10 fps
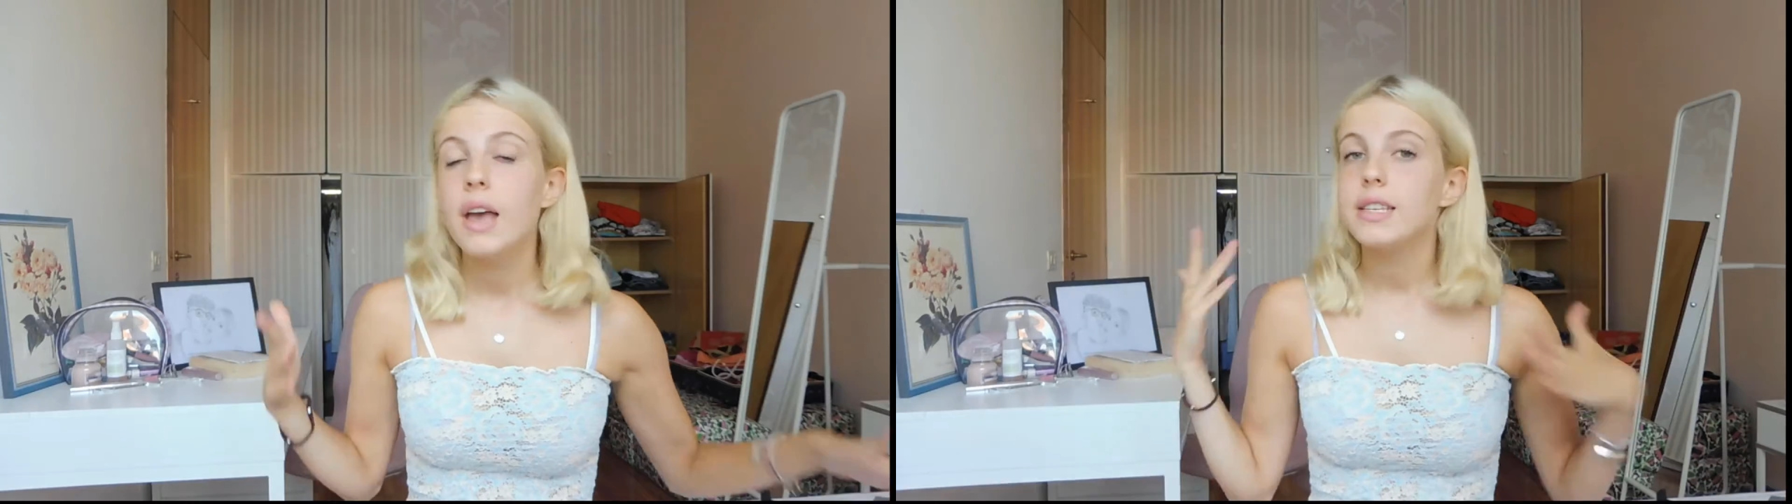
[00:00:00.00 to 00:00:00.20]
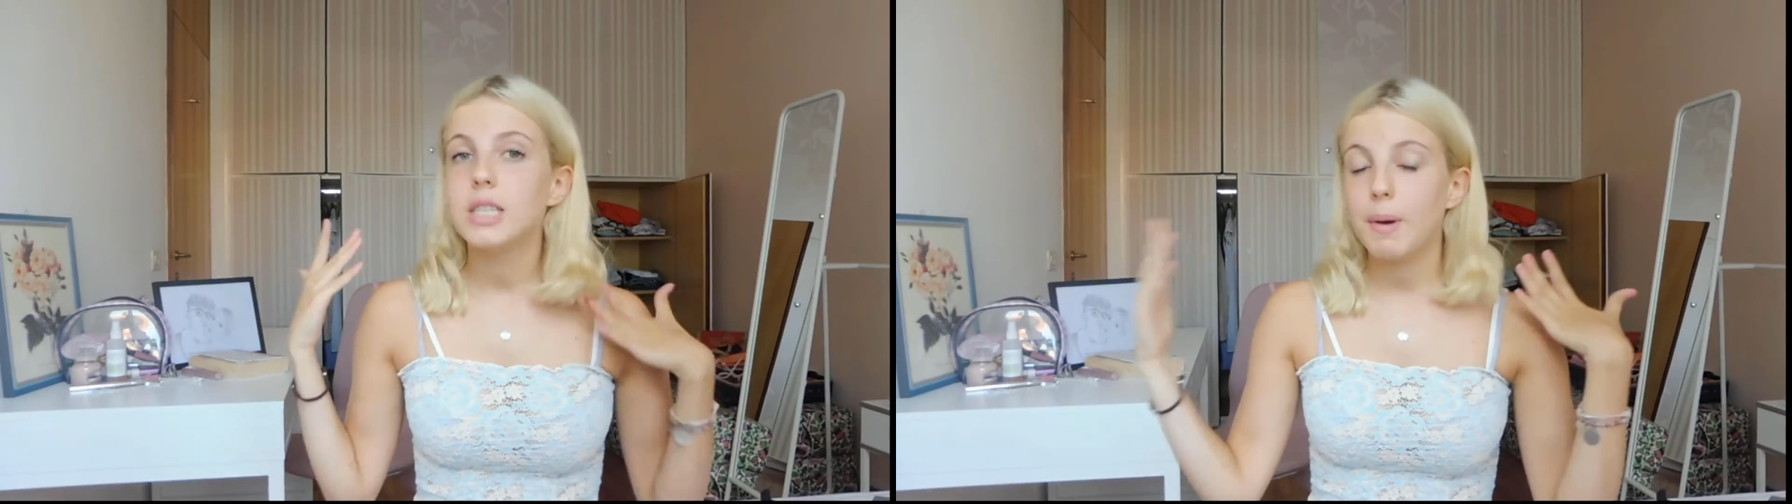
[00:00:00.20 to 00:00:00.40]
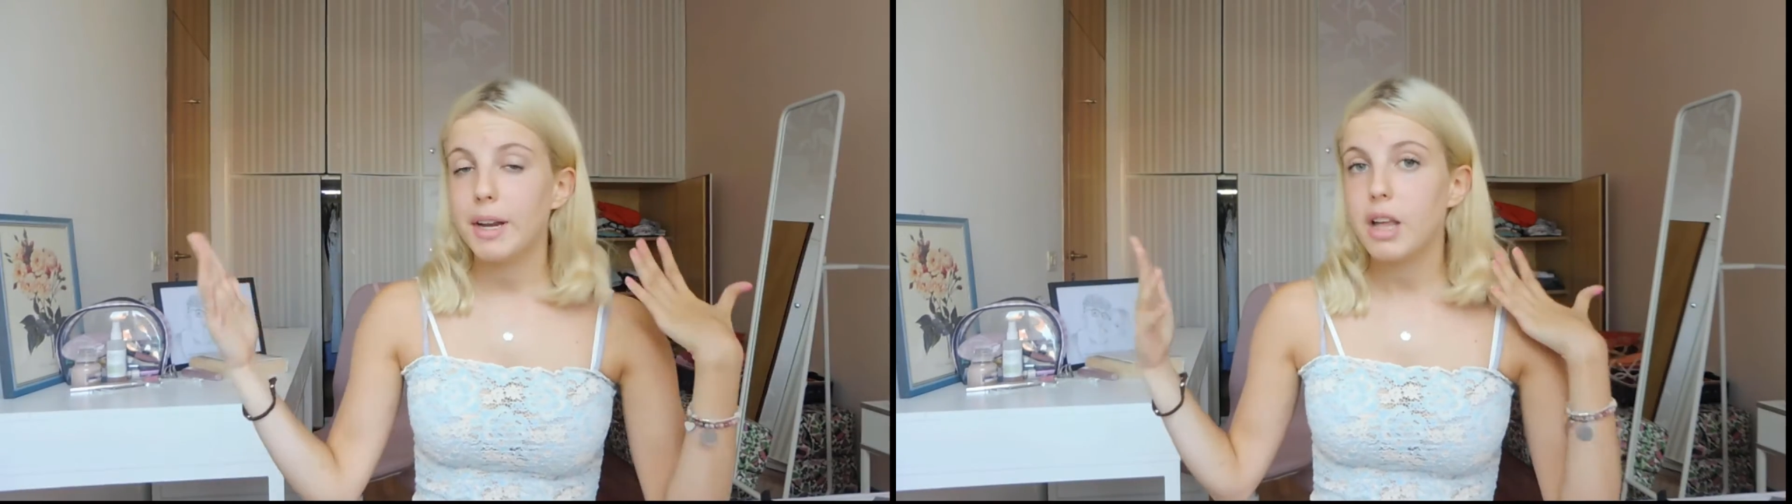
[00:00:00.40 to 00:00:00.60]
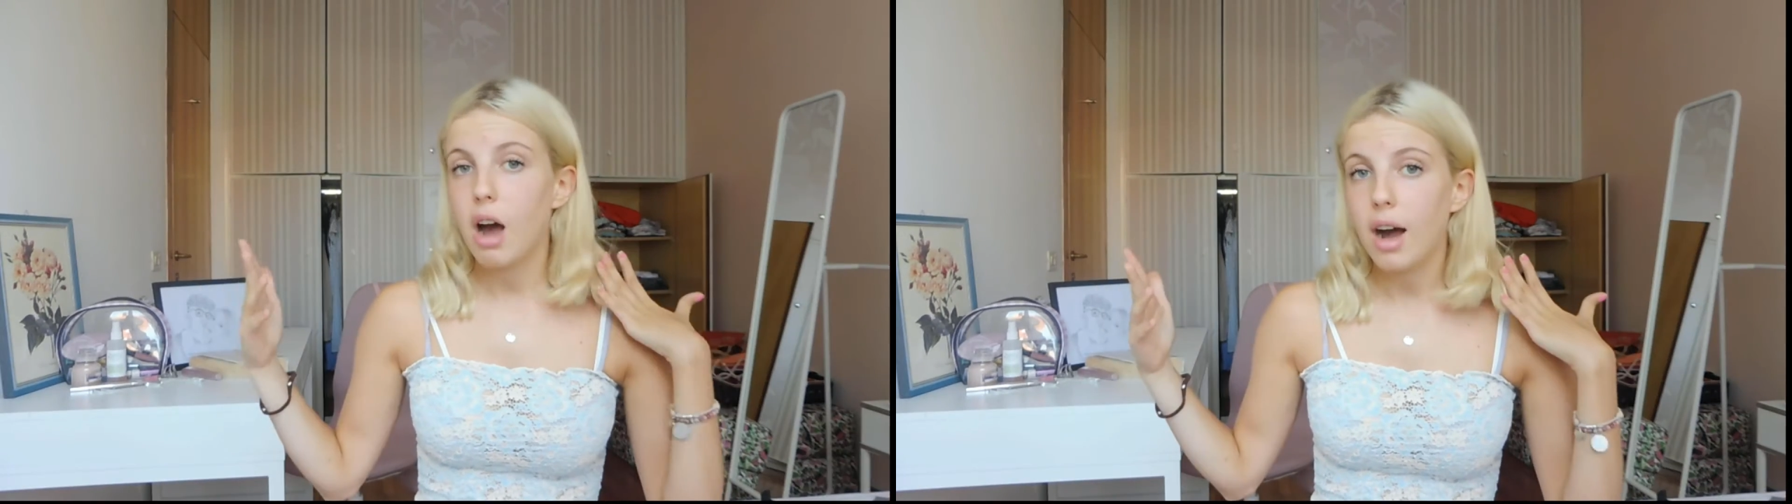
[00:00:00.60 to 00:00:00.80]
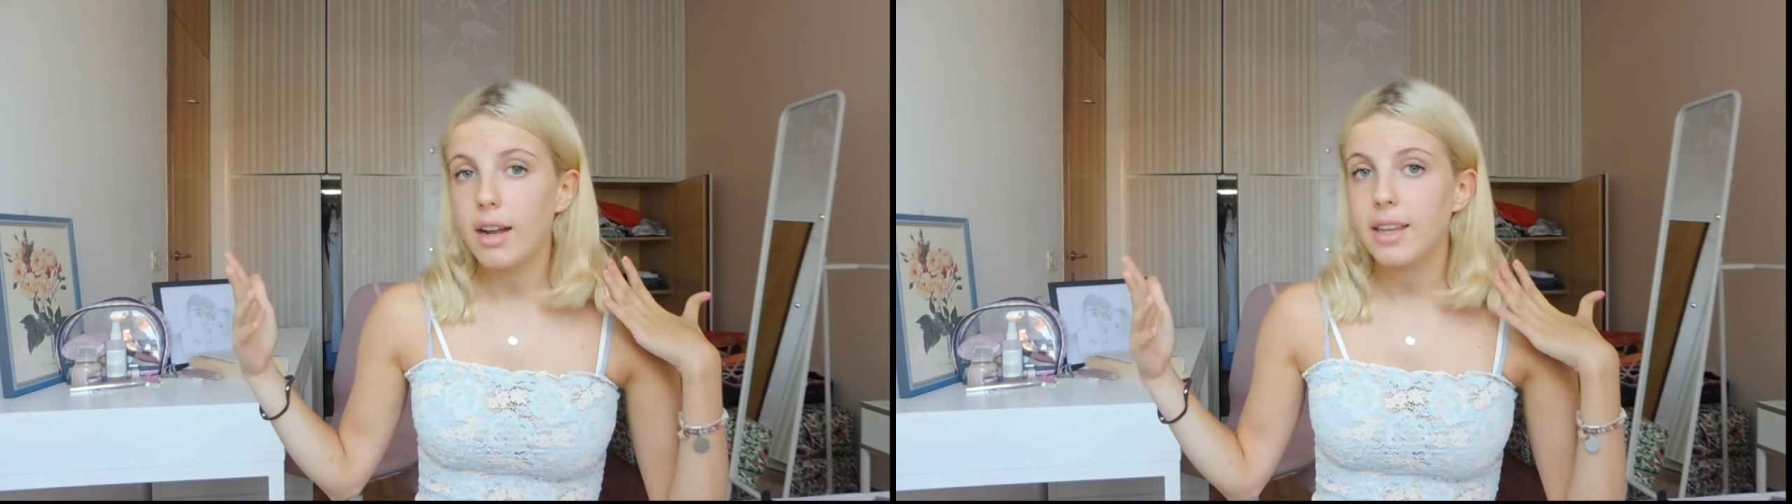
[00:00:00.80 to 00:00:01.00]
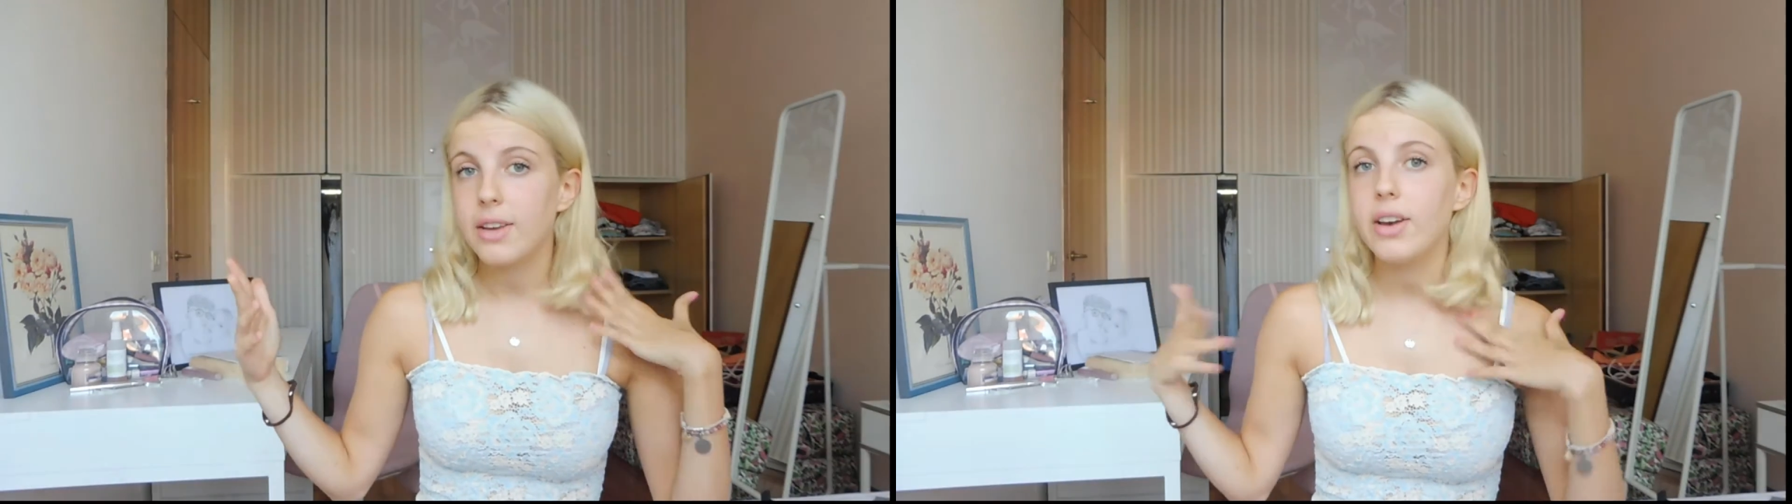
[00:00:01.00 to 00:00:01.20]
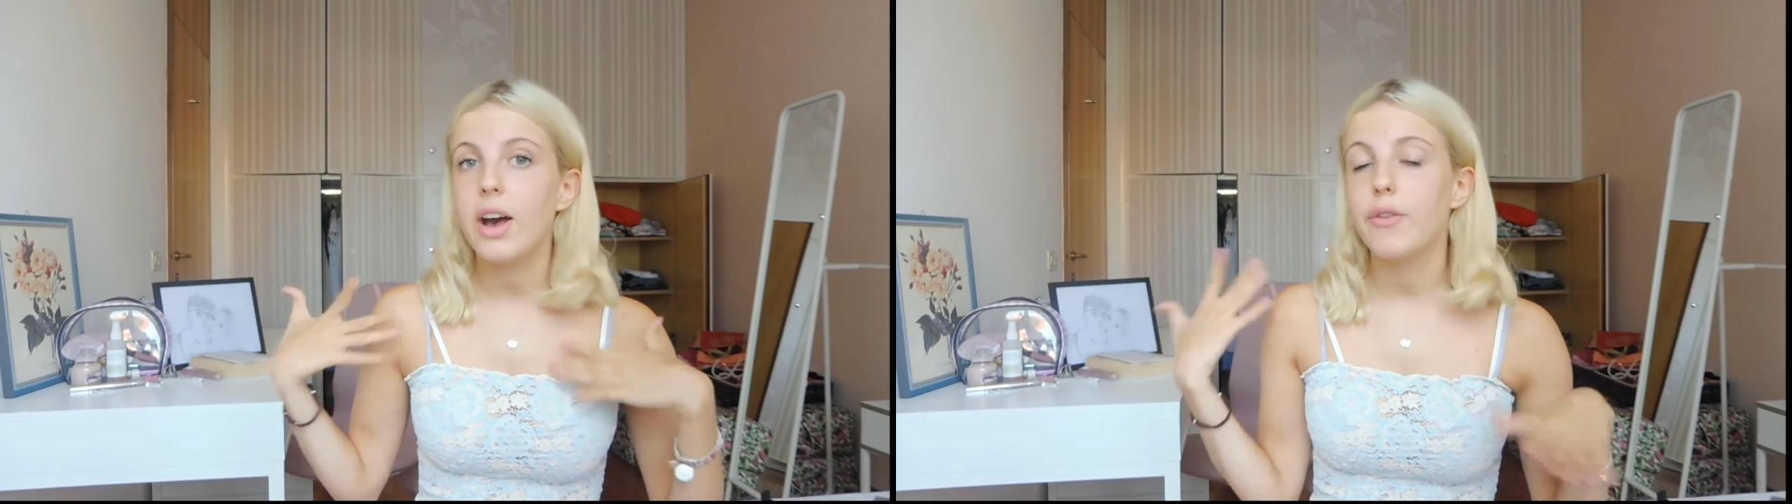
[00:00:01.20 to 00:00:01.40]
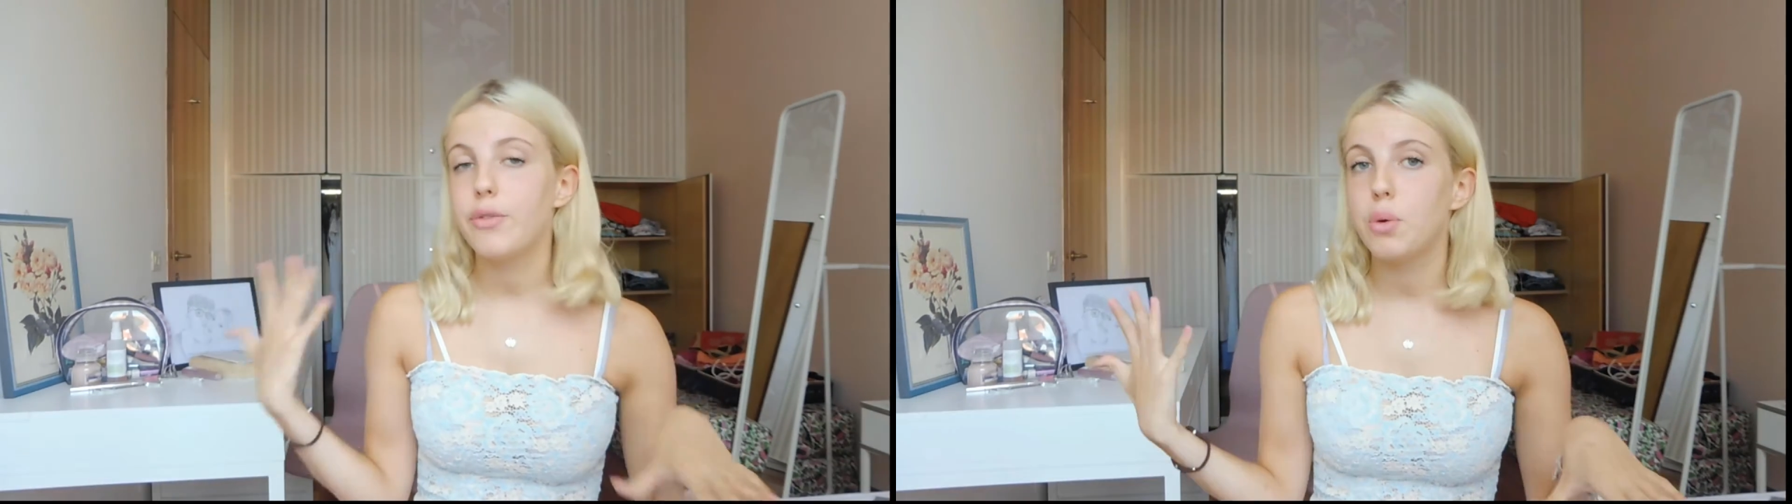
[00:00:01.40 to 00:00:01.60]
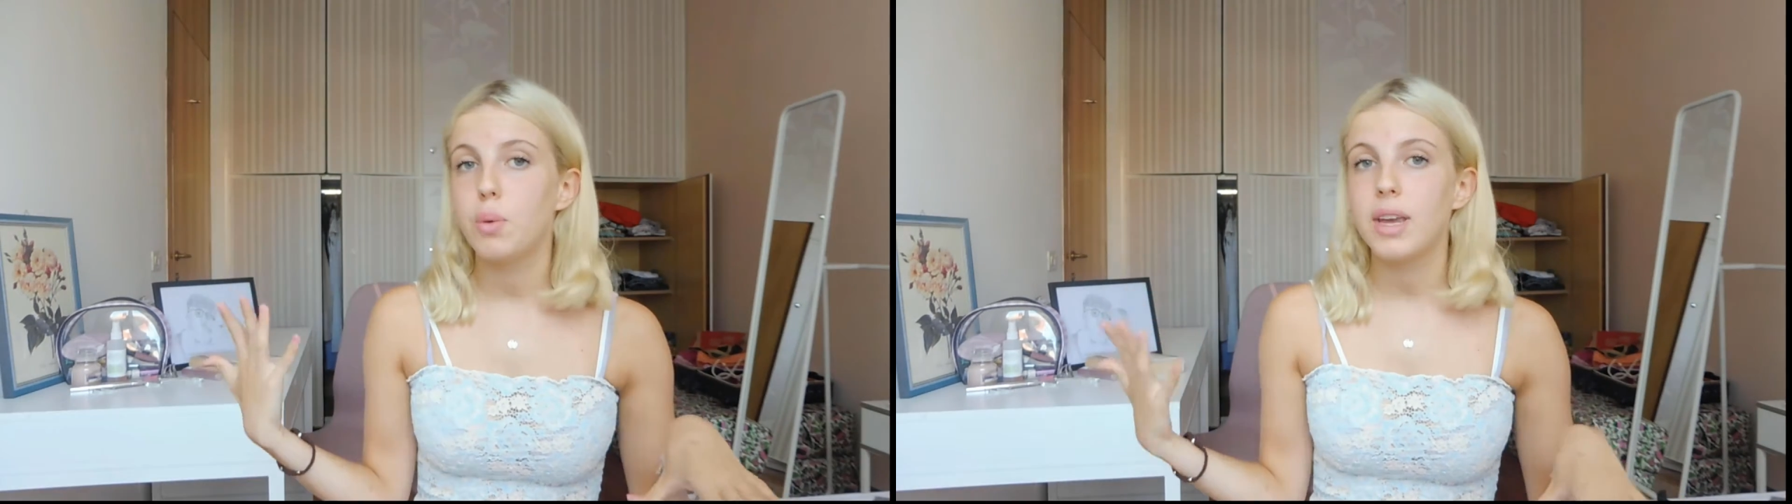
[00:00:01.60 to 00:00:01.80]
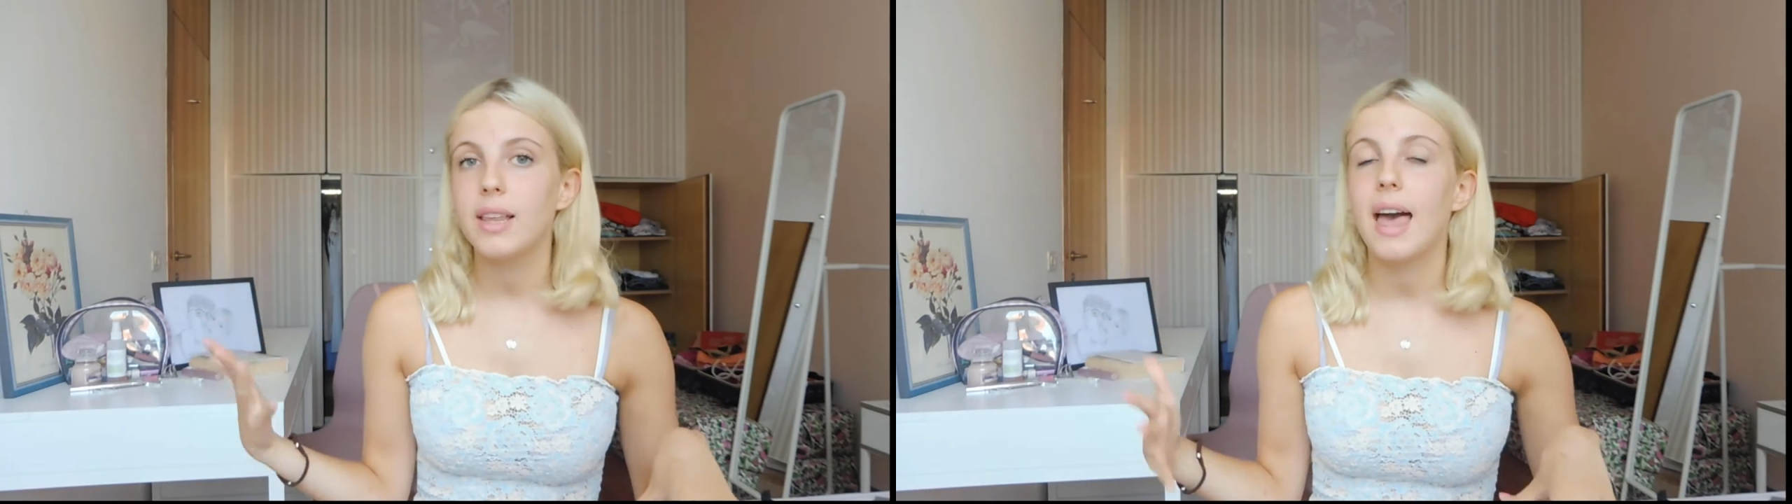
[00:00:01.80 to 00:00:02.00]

so I thought of doing